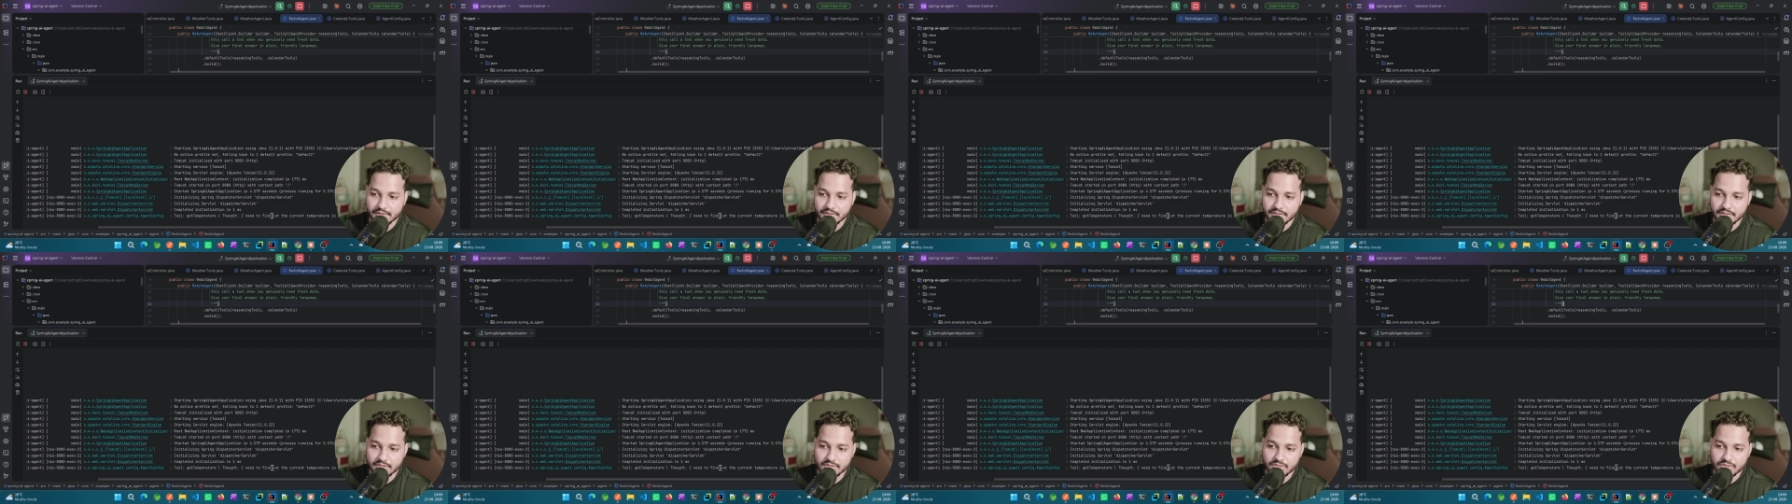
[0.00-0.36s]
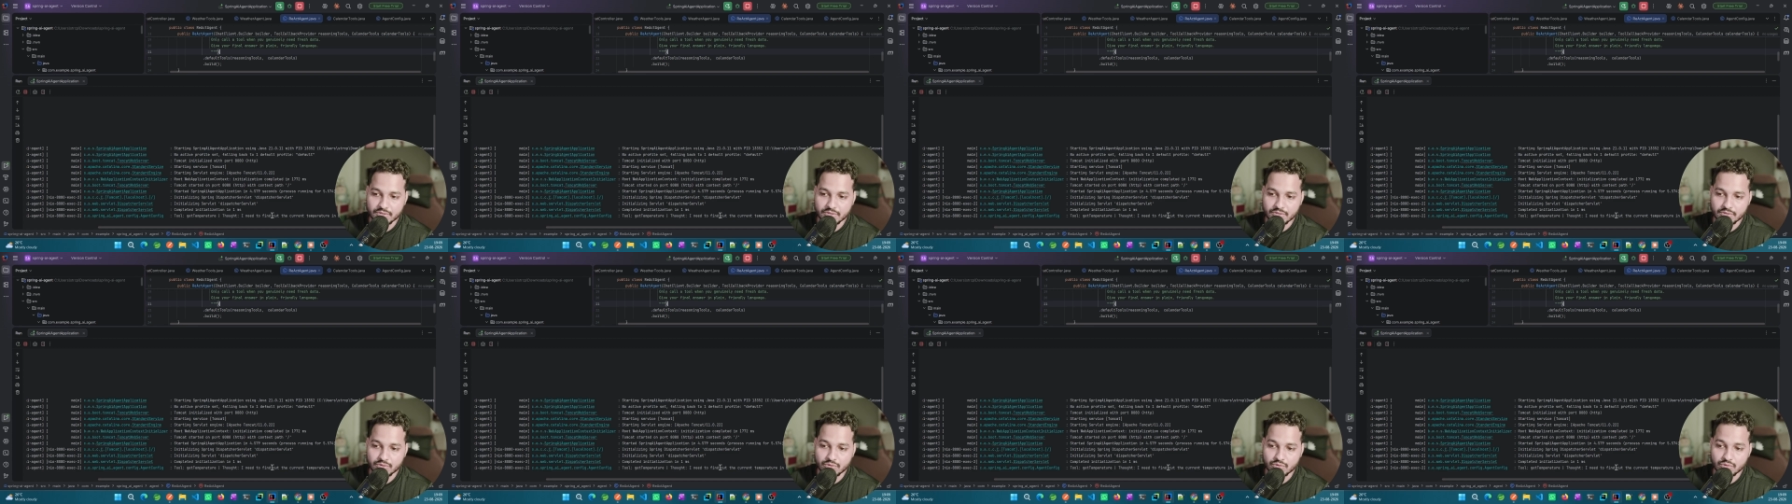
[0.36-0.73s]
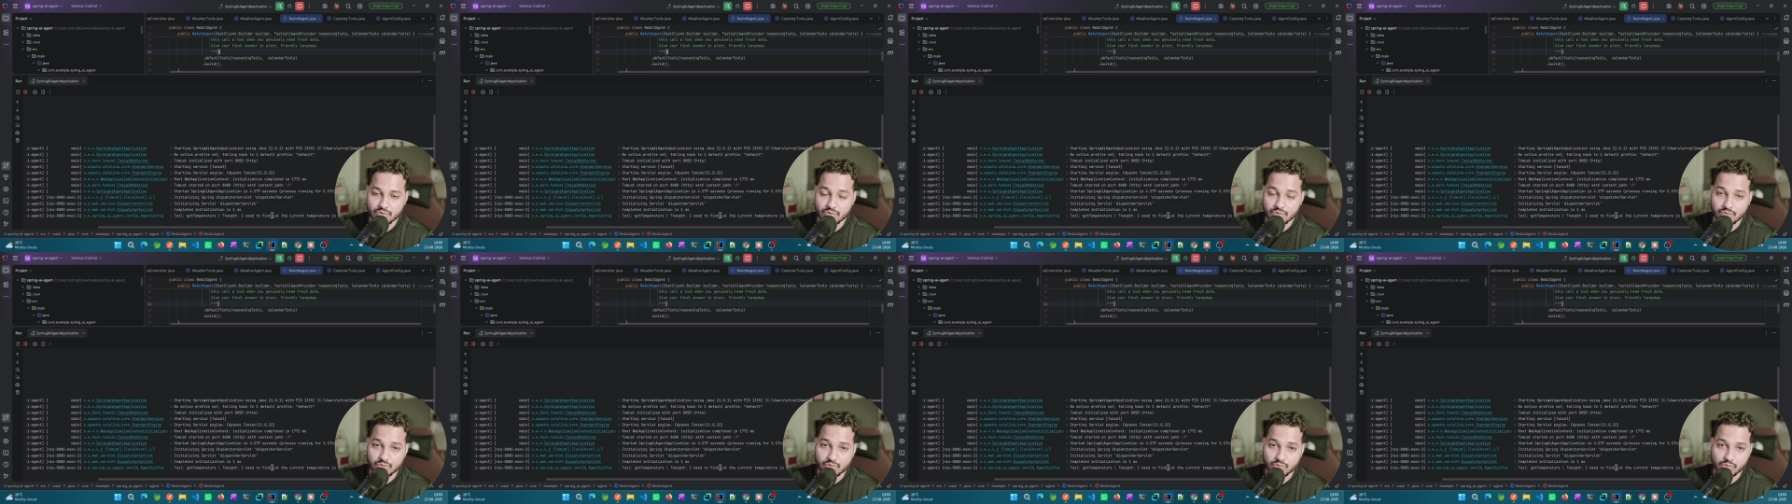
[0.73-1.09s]
these
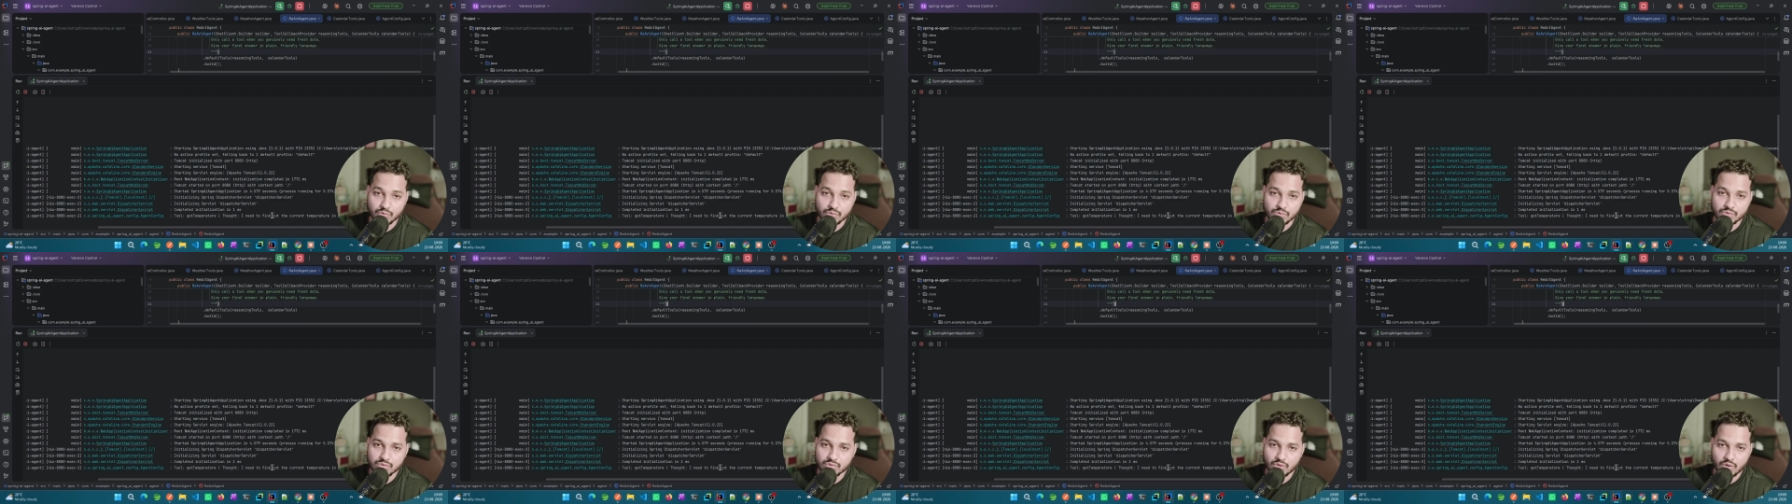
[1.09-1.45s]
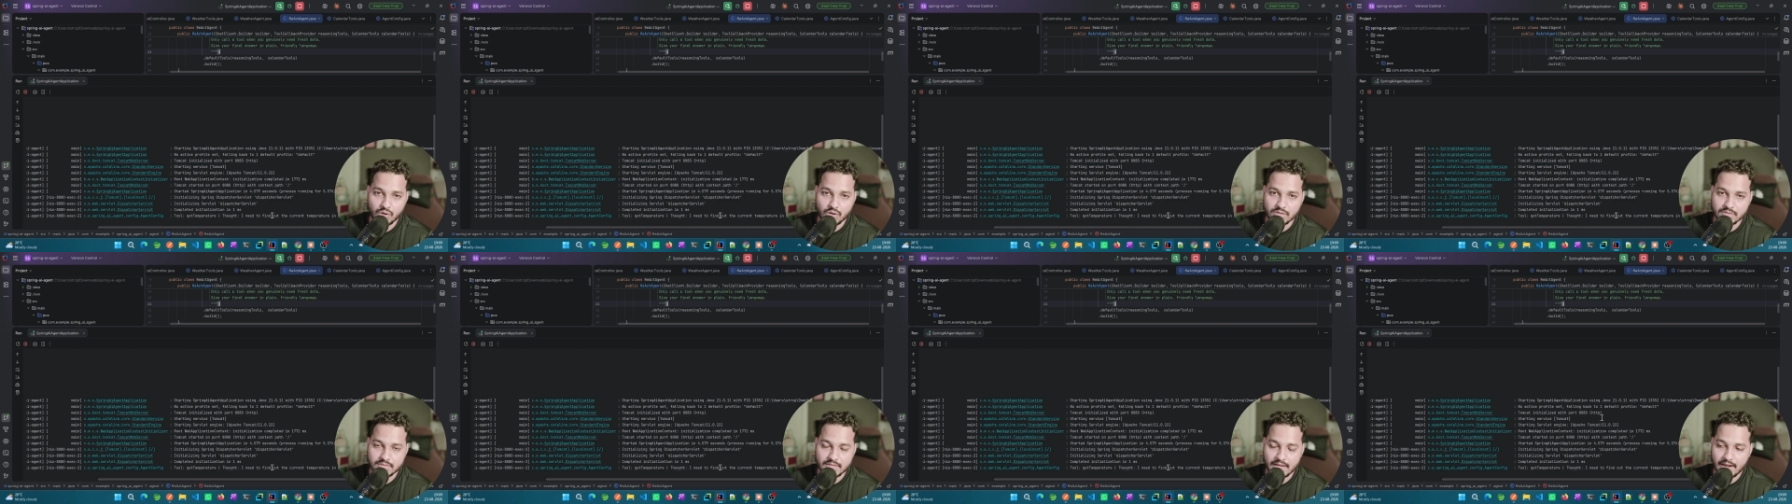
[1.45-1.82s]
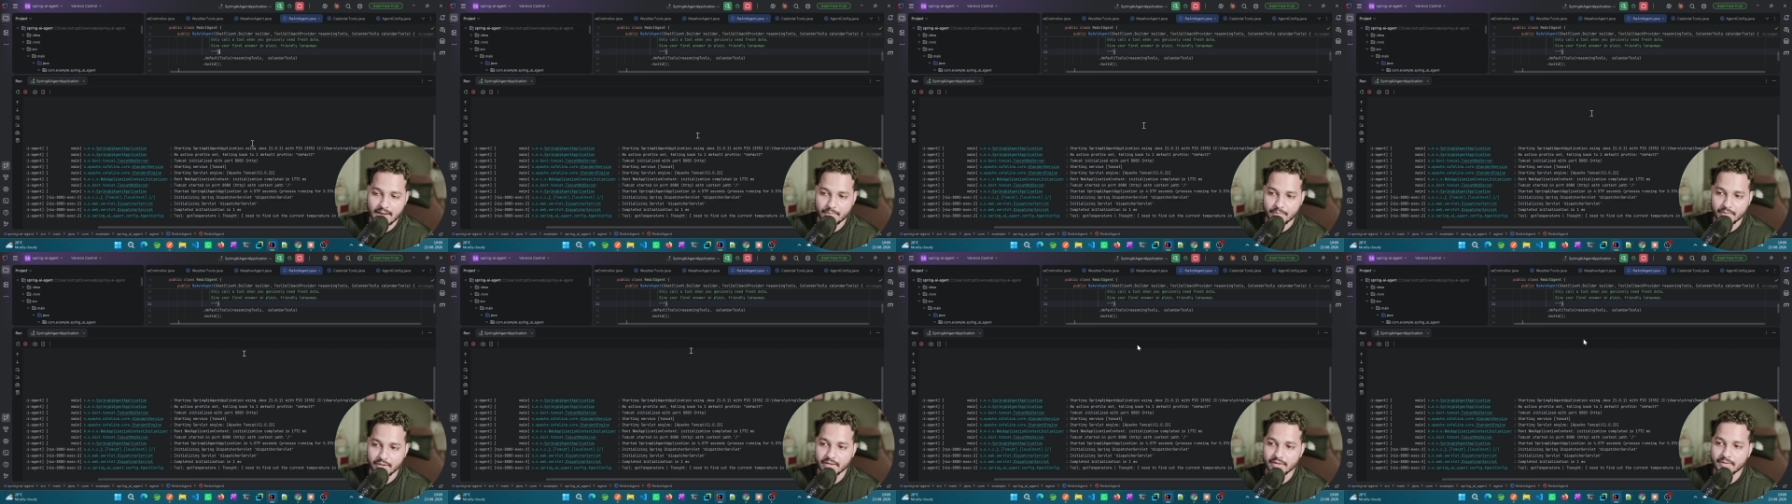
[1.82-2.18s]
tools calls are
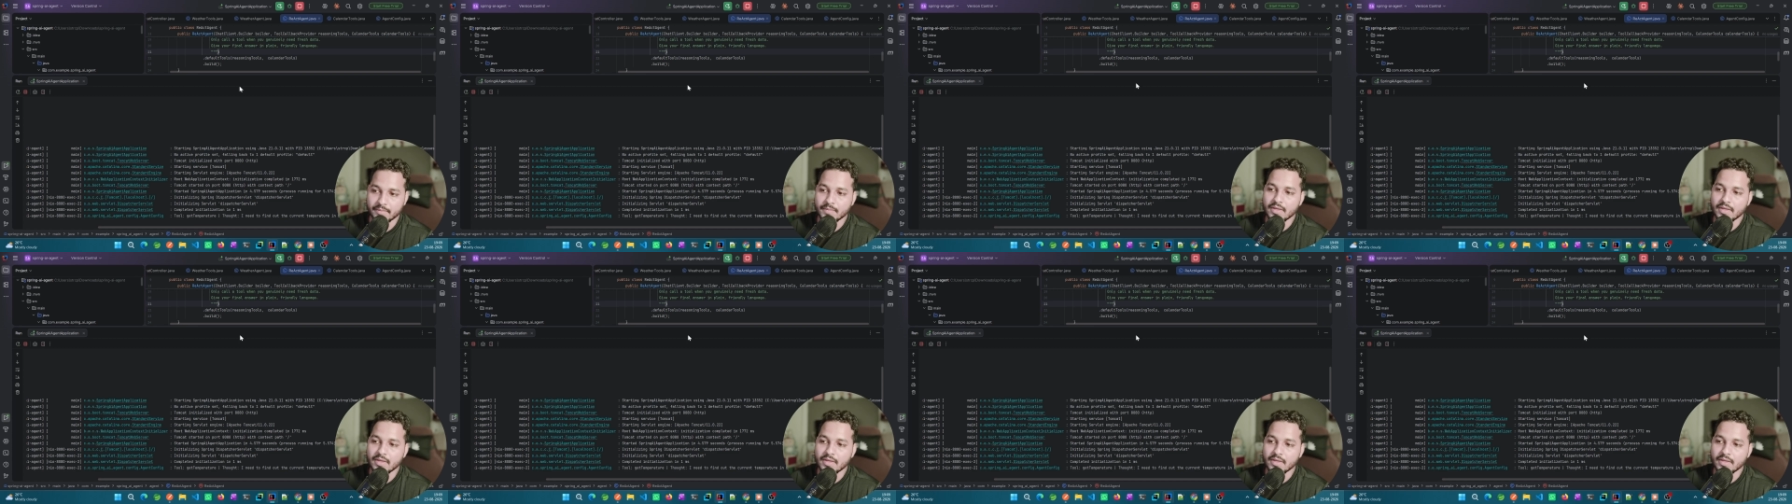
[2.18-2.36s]
happening.